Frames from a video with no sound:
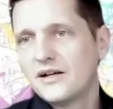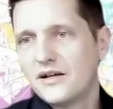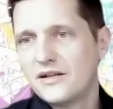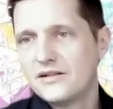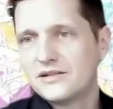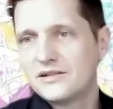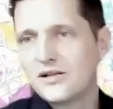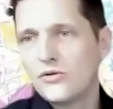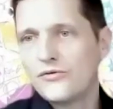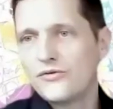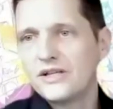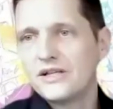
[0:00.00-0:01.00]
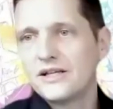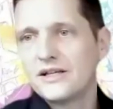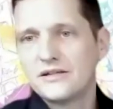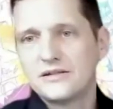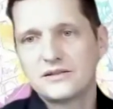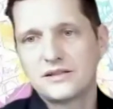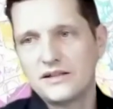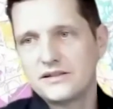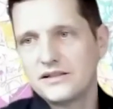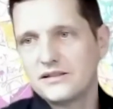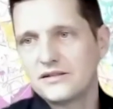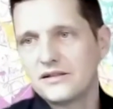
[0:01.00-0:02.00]
this whole thinking
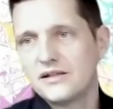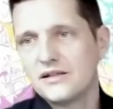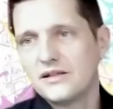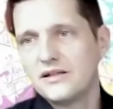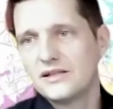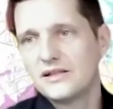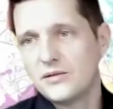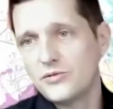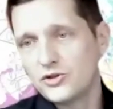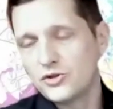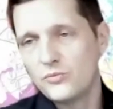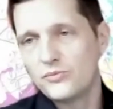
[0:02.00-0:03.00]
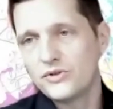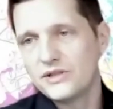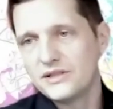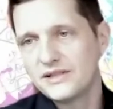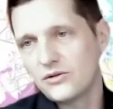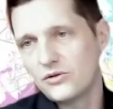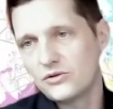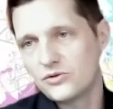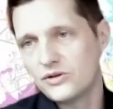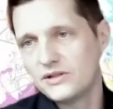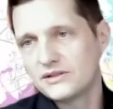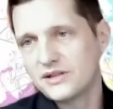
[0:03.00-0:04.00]
started in established companies and also
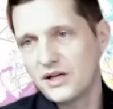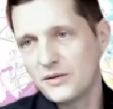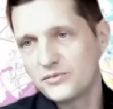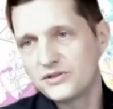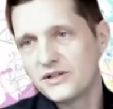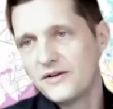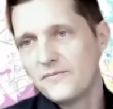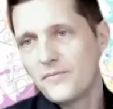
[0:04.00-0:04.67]
in startups.